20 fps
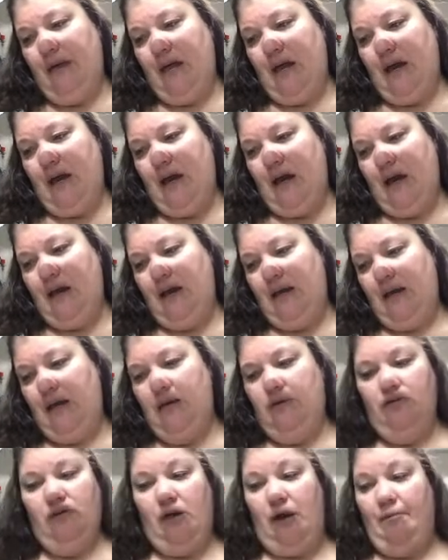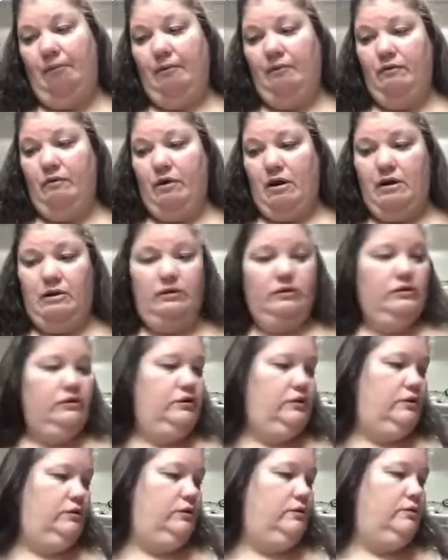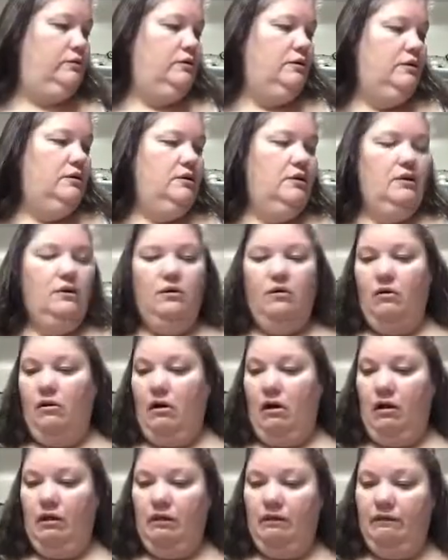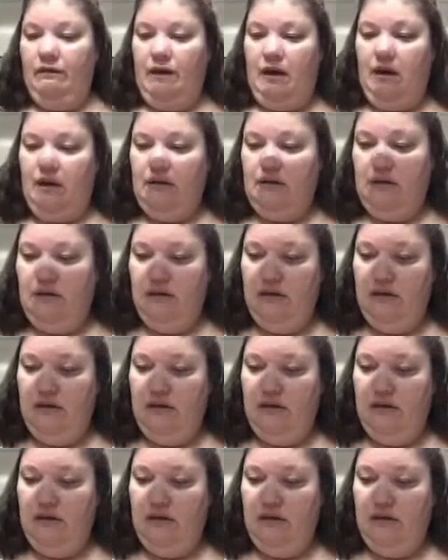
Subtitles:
add, a drop of water to all of that.